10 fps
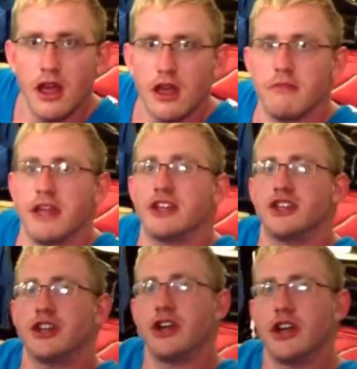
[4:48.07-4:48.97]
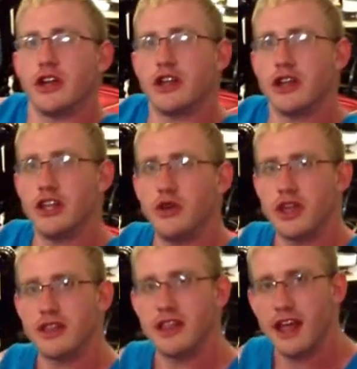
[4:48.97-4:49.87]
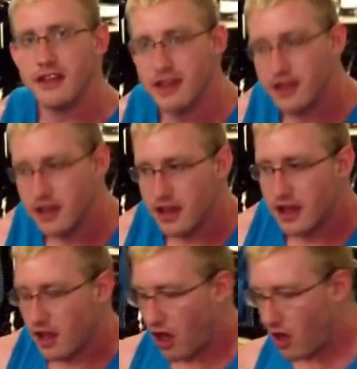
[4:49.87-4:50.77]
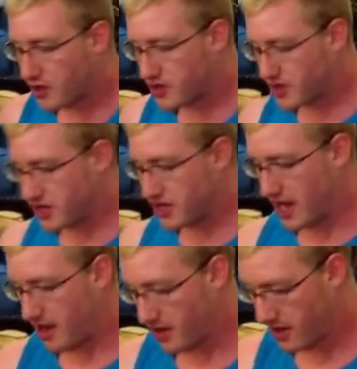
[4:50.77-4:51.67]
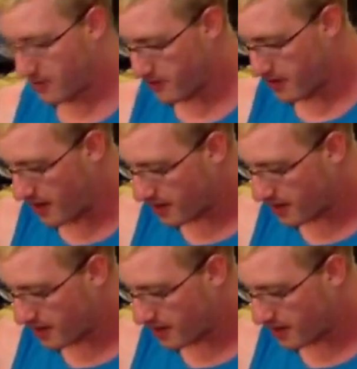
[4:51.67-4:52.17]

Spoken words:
make sure you get that all stretched out for that.